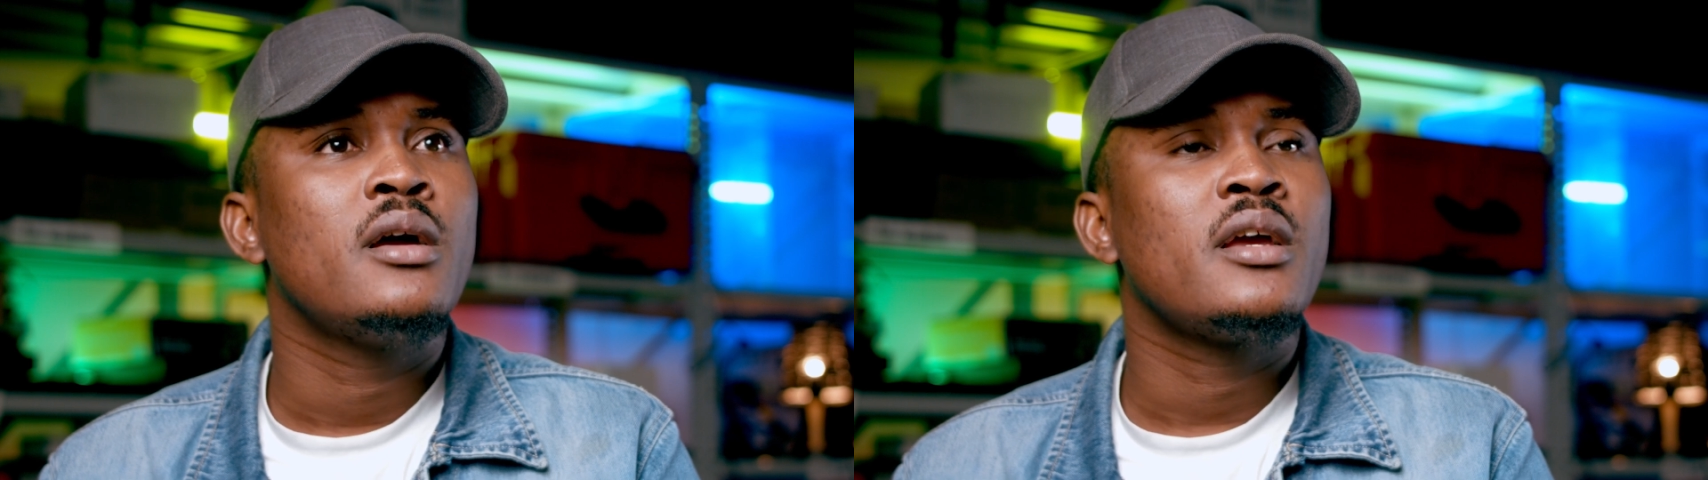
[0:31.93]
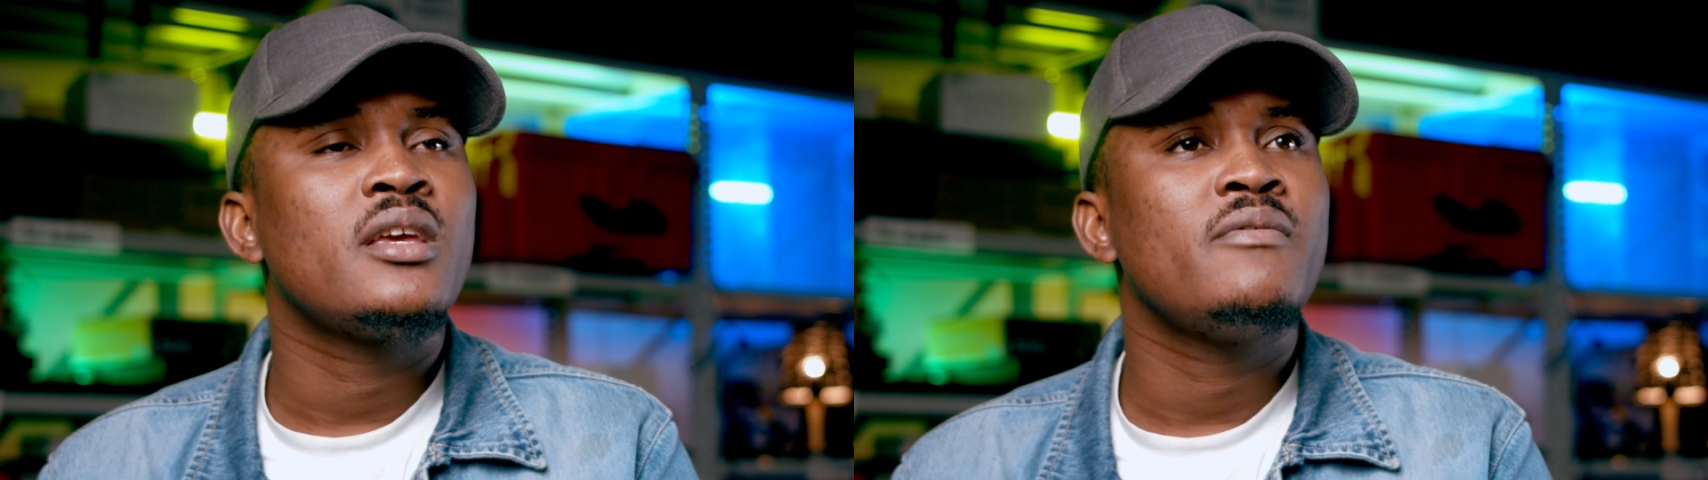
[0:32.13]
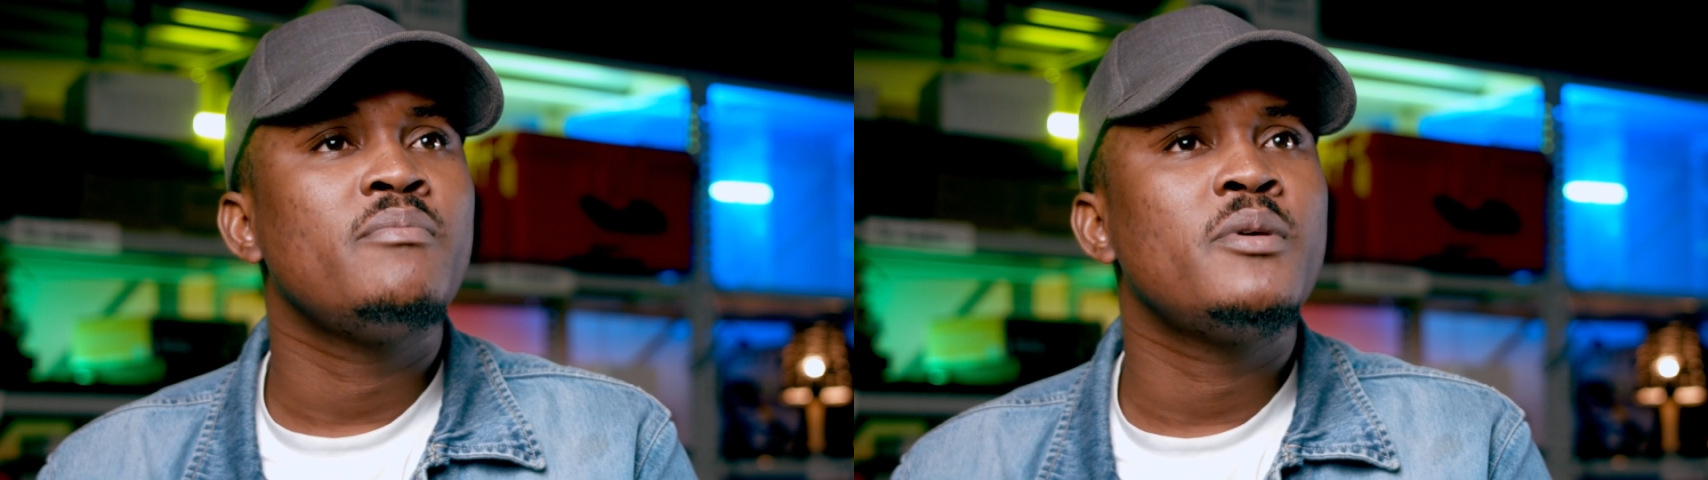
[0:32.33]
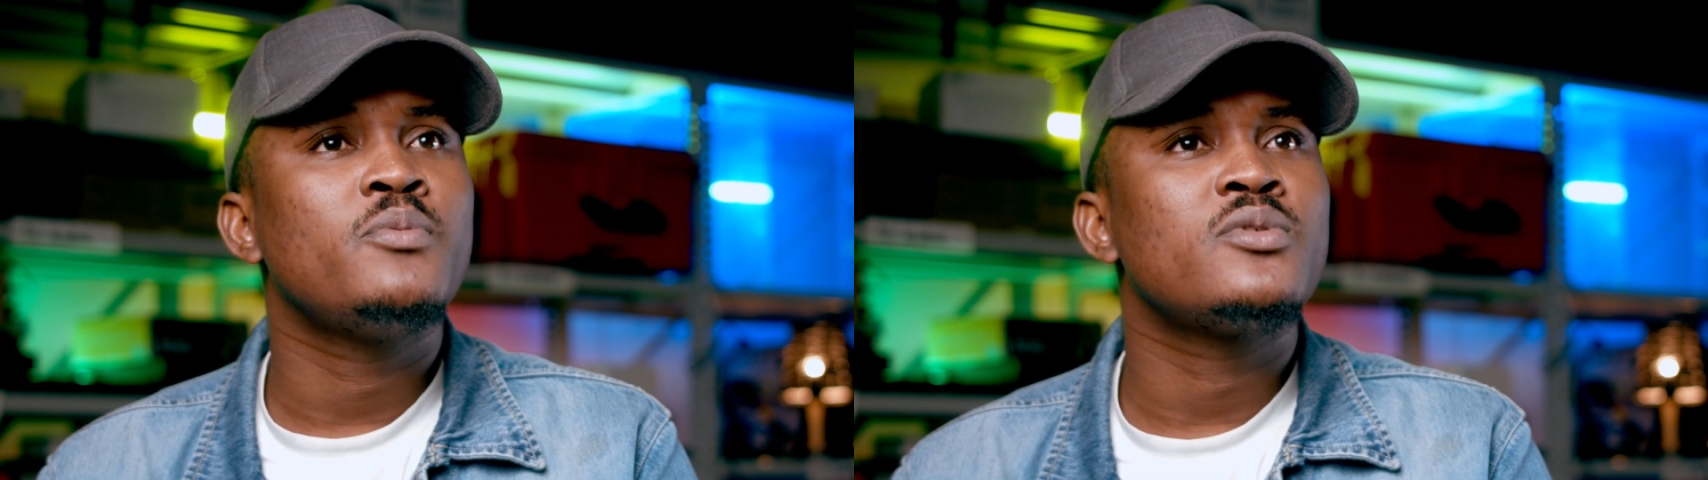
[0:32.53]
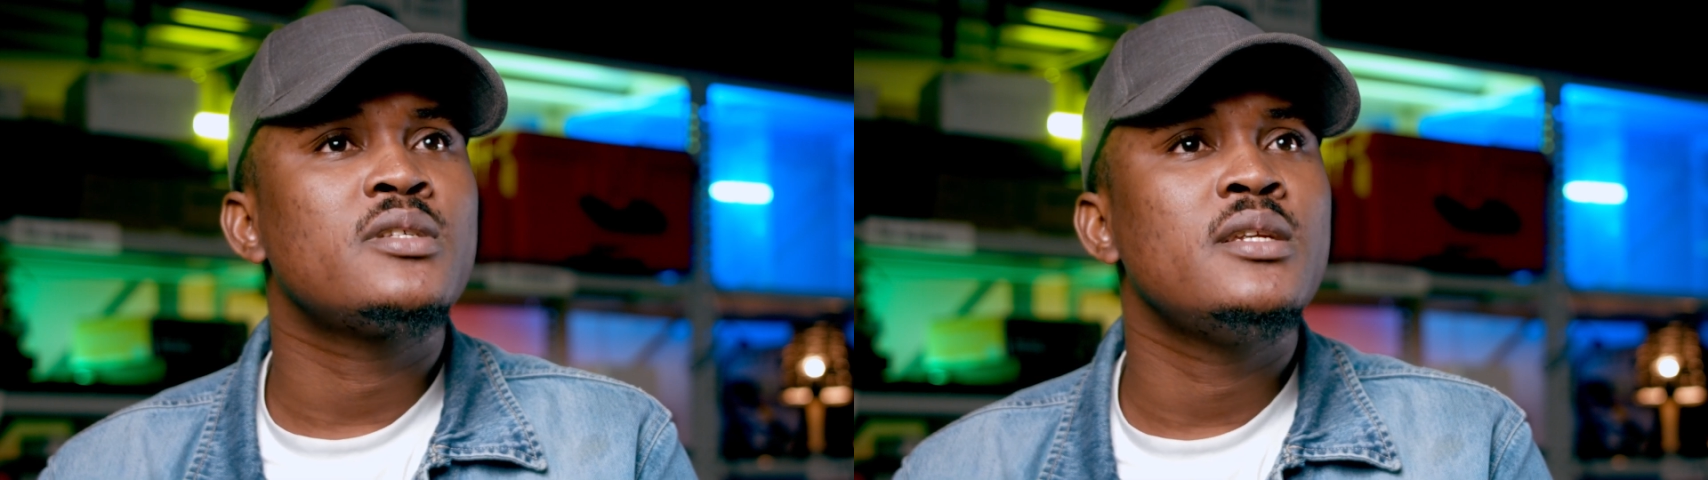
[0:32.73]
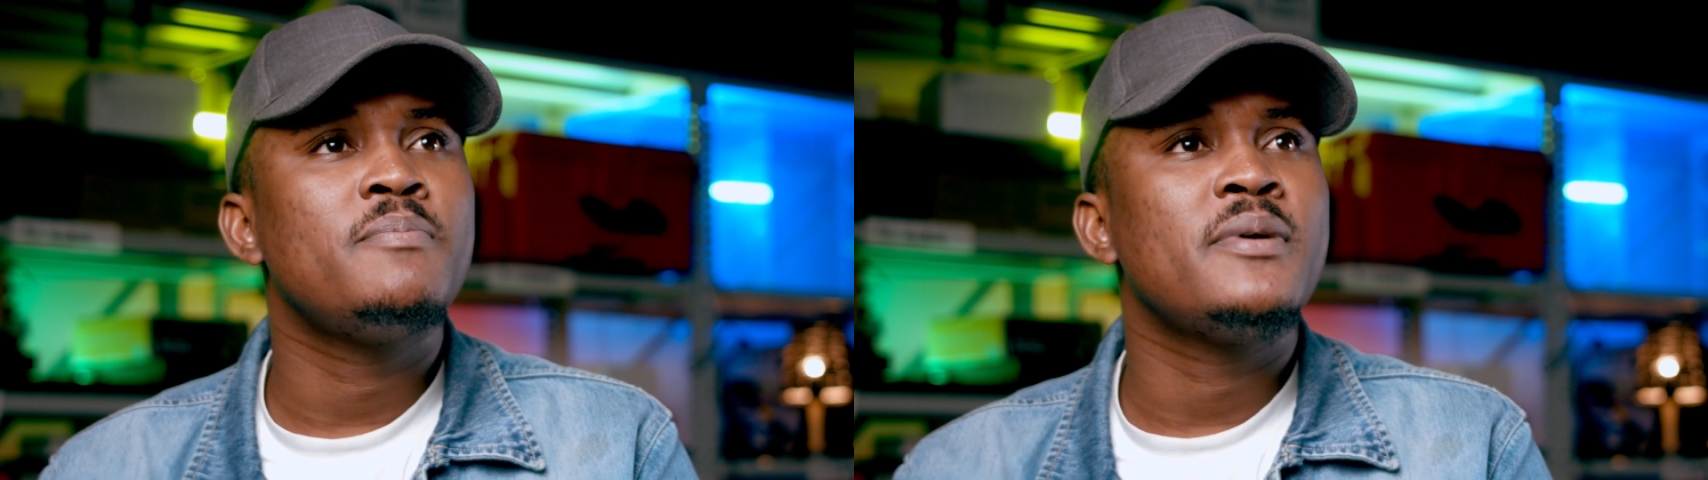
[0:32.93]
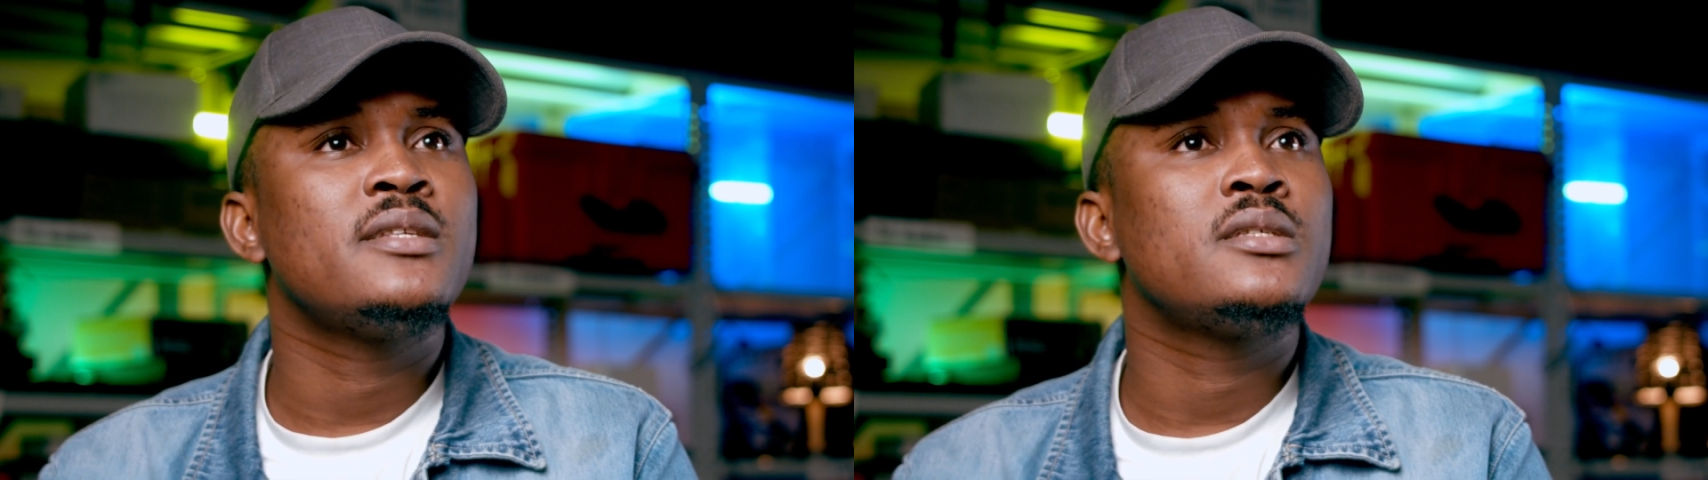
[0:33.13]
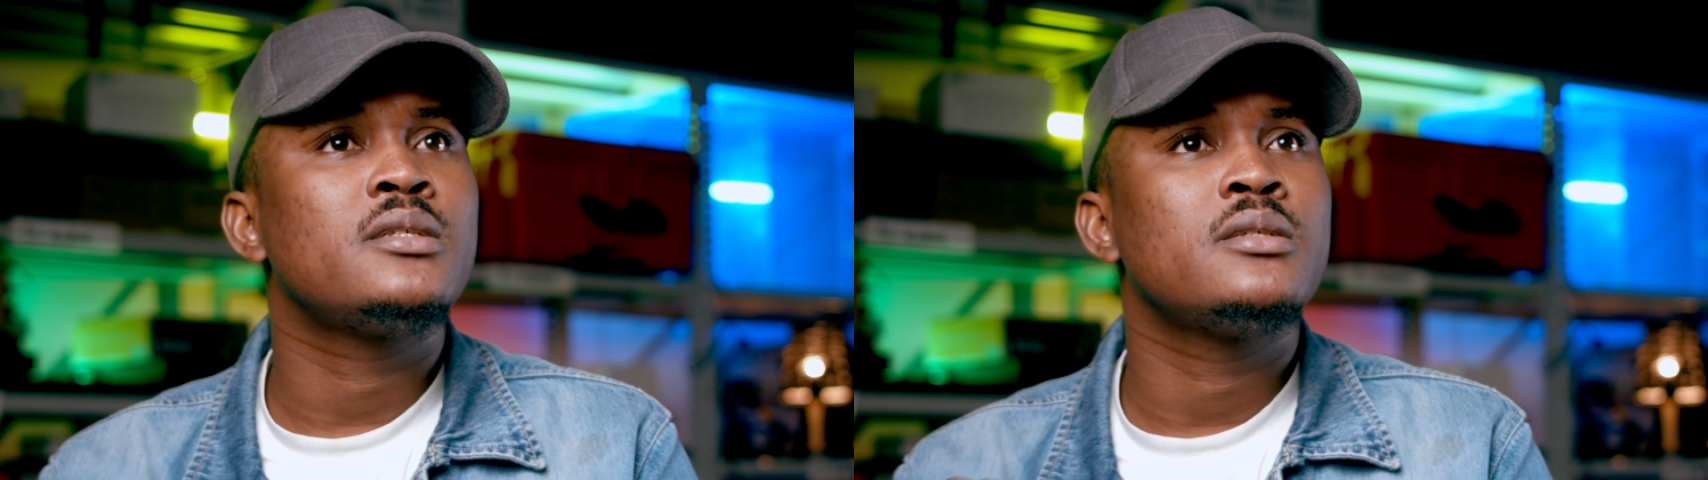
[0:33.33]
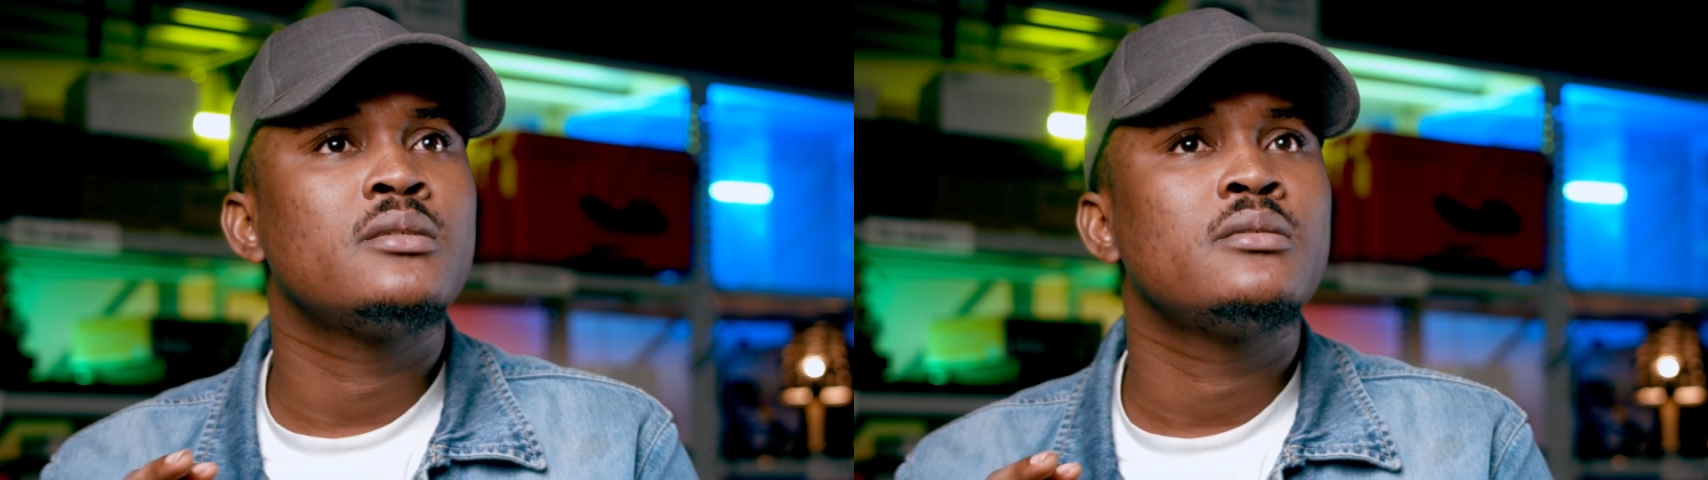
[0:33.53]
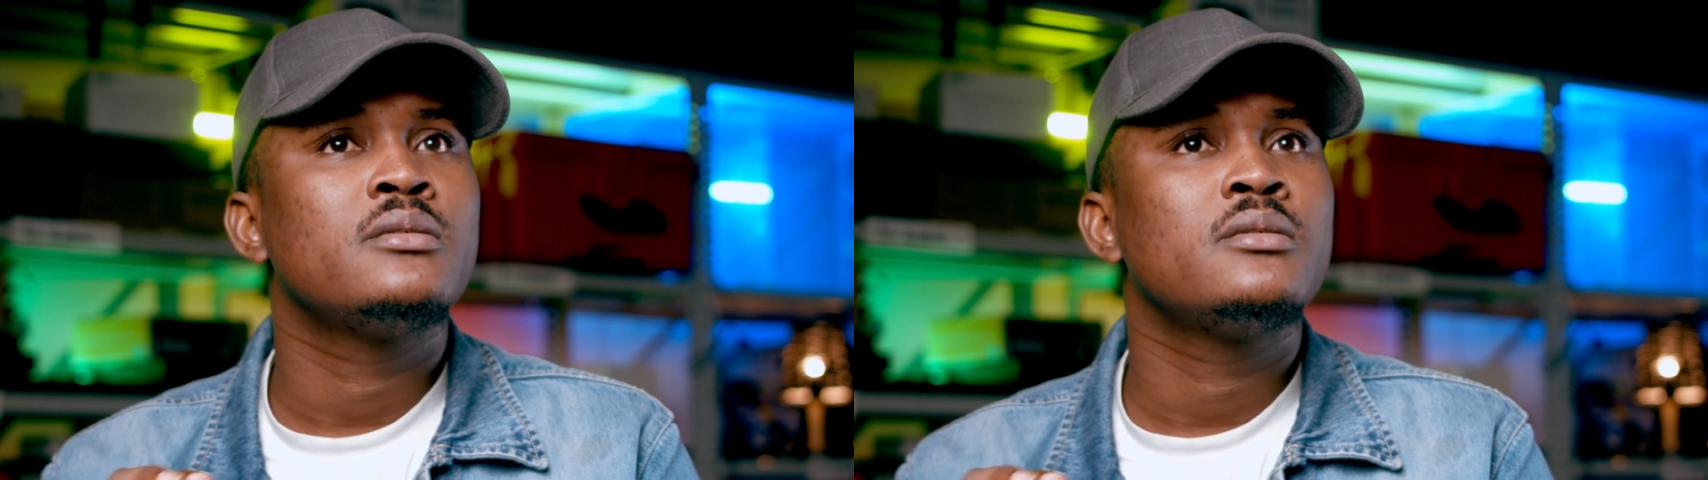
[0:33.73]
and giving people snippets